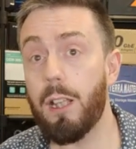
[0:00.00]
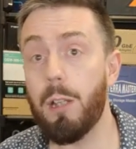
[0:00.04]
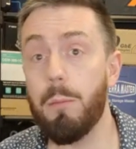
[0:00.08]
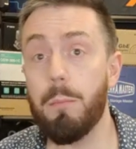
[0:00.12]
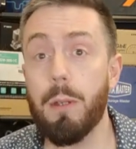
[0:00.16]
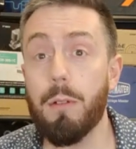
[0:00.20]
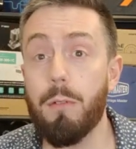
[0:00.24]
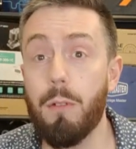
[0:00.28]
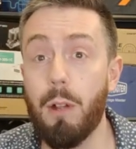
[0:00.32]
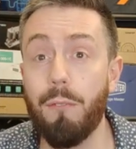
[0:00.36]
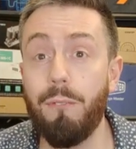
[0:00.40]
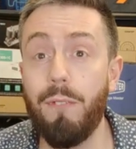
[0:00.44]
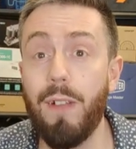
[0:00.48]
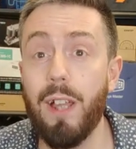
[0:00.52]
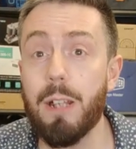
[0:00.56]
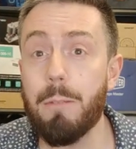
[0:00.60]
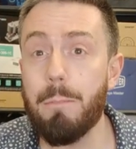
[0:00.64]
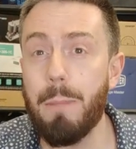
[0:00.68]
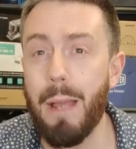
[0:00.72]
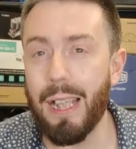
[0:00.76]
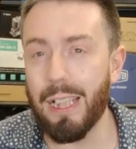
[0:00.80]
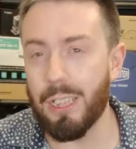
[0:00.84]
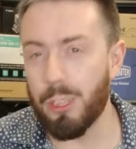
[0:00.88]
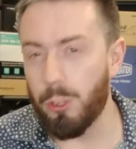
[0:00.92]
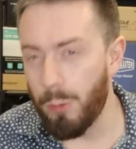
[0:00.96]
that can be
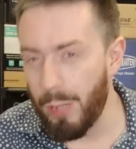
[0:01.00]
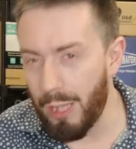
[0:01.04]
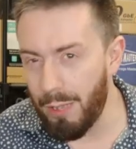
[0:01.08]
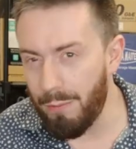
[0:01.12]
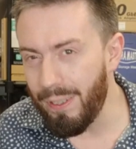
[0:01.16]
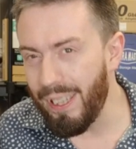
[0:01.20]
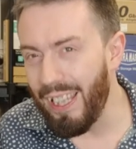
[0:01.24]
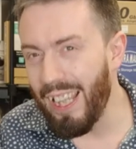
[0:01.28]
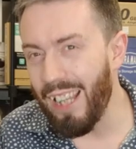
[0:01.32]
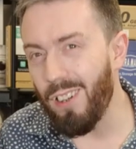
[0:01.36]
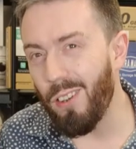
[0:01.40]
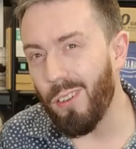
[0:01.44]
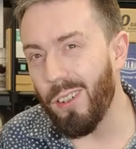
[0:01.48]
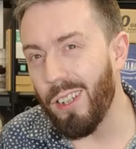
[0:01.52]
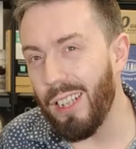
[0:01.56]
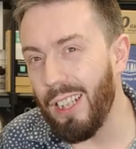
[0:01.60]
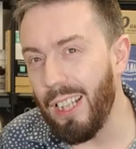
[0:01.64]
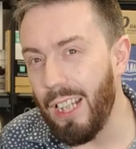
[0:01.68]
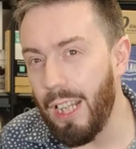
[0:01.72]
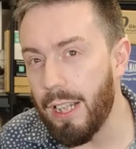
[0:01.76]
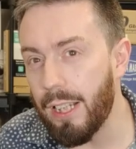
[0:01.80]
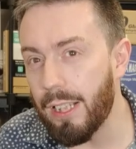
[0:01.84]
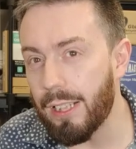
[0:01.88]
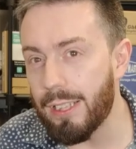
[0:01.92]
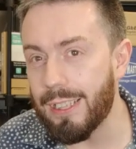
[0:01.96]
referred back to, and even then on
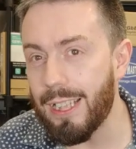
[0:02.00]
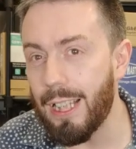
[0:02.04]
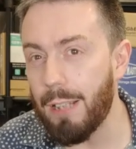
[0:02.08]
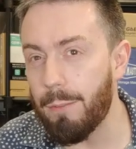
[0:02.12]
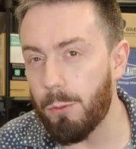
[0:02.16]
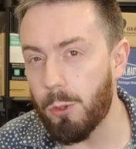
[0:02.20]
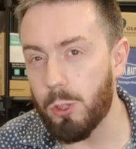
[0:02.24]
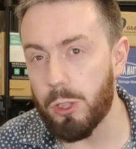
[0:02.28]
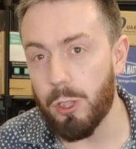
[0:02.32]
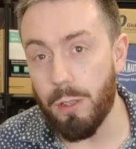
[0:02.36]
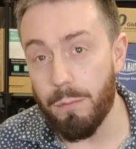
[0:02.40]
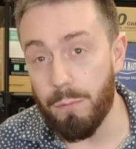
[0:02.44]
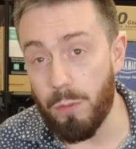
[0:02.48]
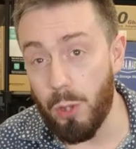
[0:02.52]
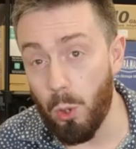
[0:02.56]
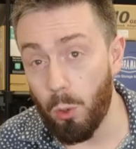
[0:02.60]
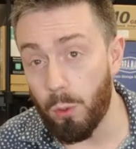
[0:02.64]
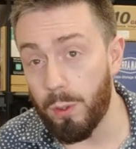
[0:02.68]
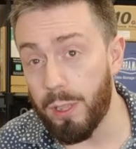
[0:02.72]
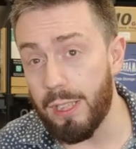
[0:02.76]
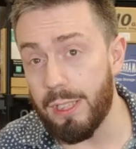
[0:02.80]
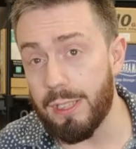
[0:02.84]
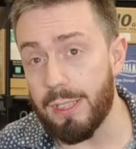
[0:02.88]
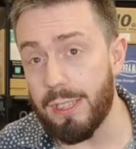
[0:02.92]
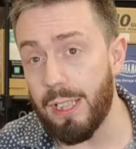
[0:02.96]
a Linux level. So if
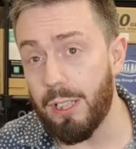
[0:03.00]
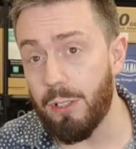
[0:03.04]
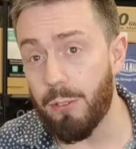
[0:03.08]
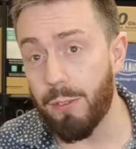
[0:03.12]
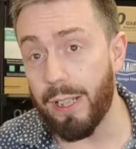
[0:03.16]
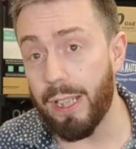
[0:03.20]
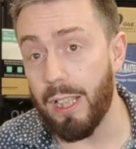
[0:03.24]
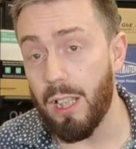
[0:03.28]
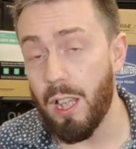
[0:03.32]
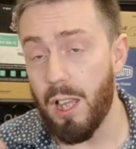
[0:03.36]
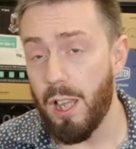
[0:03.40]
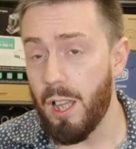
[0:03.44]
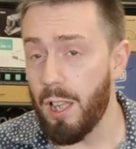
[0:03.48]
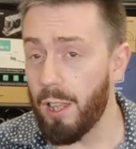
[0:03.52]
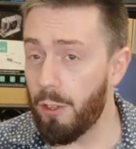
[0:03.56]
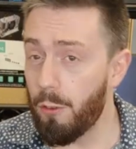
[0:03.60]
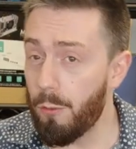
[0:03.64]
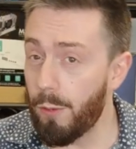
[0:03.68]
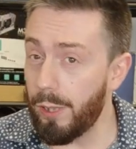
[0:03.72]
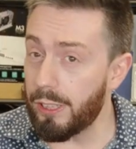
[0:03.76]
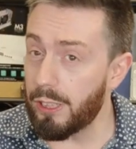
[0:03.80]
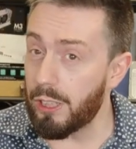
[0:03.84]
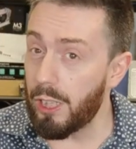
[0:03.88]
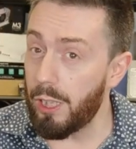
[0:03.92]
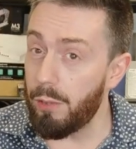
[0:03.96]
you're considering
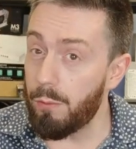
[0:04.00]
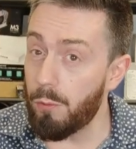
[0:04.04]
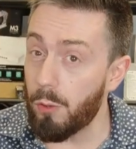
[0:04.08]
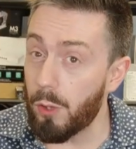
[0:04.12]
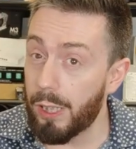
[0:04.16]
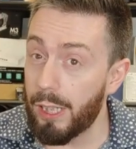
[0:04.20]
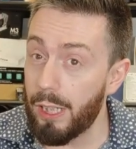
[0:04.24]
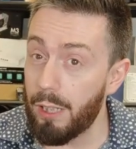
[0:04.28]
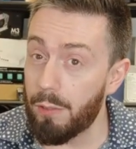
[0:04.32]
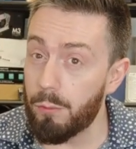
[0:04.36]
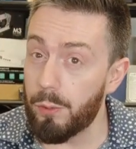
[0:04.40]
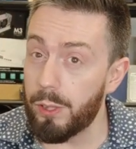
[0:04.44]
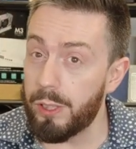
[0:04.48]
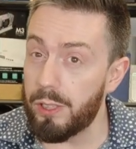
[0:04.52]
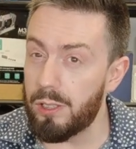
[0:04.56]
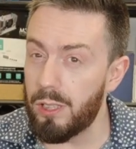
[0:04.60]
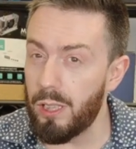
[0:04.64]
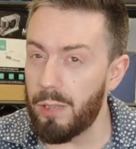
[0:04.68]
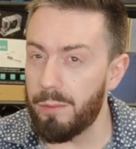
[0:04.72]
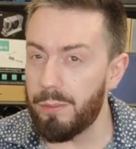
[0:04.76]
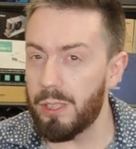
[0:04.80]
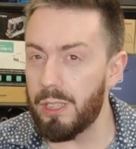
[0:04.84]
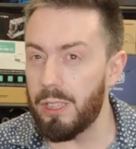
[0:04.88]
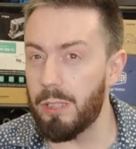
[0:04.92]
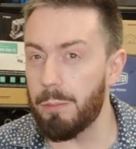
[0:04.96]
the rescue recovery
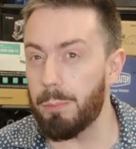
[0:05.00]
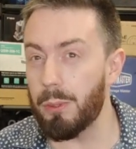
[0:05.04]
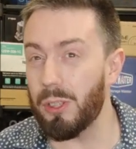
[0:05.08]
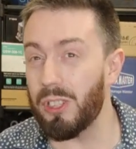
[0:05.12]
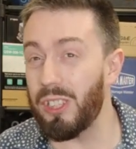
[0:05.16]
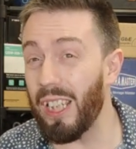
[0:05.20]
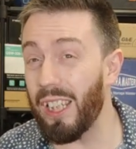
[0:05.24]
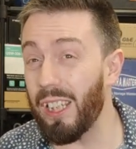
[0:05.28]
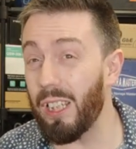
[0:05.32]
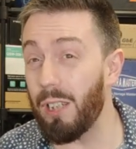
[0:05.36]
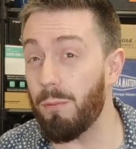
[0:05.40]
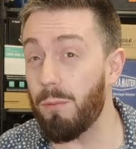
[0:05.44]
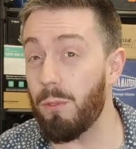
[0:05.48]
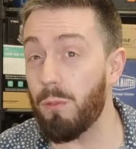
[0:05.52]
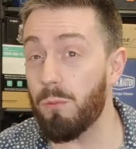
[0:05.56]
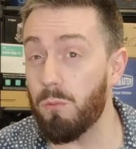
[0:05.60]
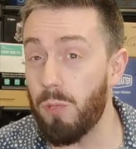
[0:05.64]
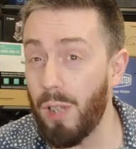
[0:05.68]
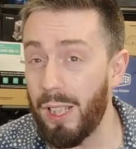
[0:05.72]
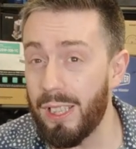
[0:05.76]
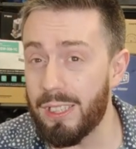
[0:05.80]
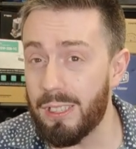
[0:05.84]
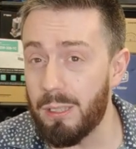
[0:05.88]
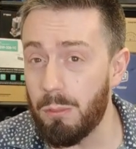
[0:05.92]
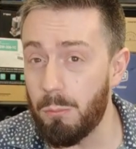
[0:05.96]
service to protect you
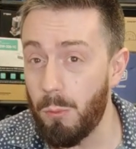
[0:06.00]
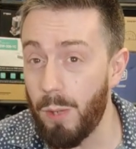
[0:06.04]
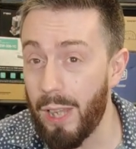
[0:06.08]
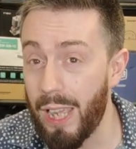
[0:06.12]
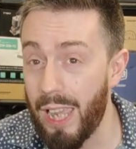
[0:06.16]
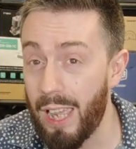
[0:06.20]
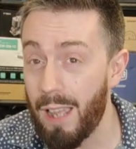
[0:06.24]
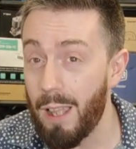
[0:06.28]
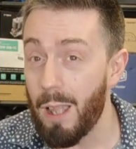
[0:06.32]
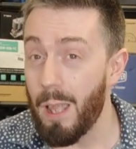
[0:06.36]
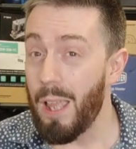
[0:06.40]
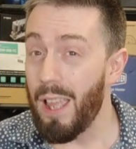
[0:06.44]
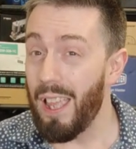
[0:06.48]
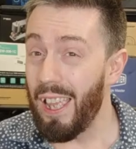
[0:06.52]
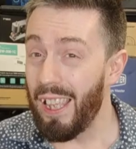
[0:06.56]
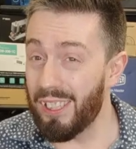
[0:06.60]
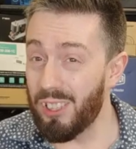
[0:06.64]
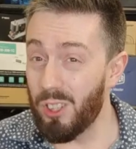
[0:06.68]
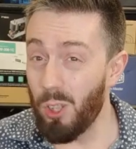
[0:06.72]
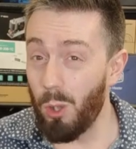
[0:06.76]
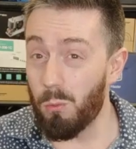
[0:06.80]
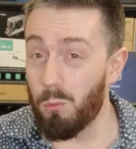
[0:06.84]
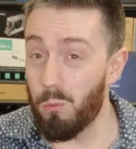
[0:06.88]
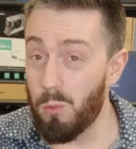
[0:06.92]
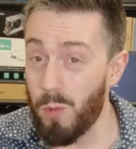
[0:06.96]
from ransomware,
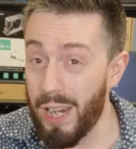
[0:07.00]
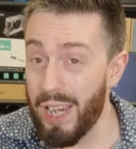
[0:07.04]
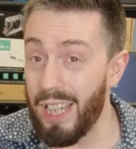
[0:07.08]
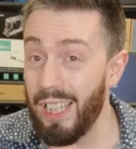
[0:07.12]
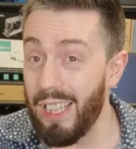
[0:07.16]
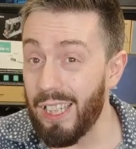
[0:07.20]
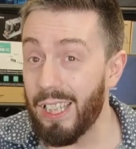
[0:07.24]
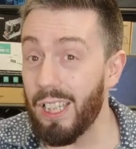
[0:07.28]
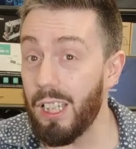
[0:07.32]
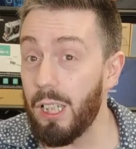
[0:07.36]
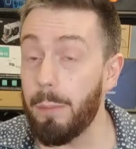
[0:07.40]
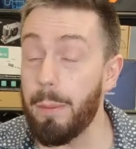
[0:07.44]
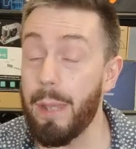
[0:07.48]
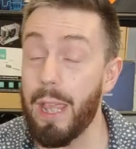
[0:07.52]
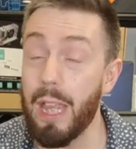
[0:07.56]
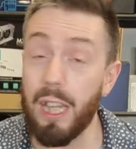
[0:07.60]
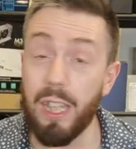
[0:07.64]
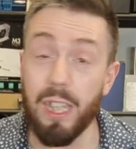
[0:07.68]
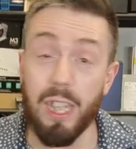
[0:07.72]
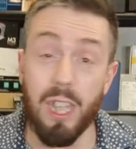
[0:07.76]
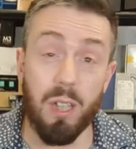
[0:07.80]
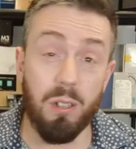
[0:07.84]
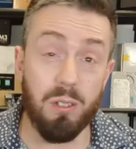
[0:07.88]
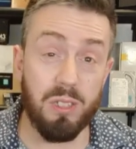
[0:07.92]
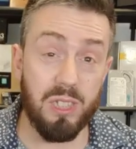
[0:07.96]
it's not really going to be
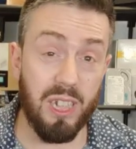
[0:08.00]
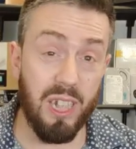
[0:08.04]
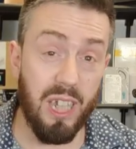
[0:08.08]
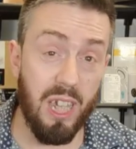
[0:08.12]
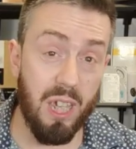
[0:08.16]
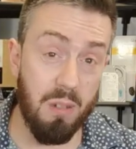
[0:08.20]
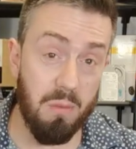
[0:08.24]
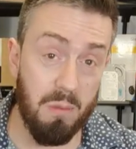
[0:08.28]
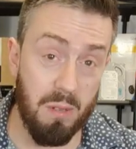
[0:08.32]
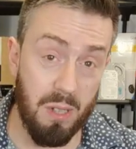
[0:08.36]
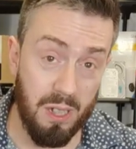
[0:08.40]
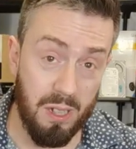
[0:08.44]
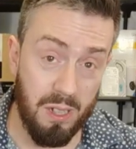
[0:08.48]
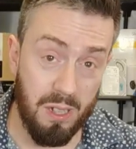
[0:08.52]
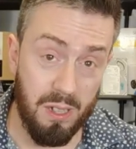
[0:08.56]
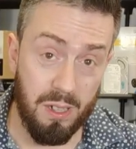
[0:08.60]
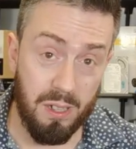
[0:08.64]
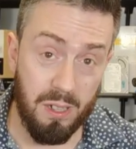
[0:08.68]
any use to you.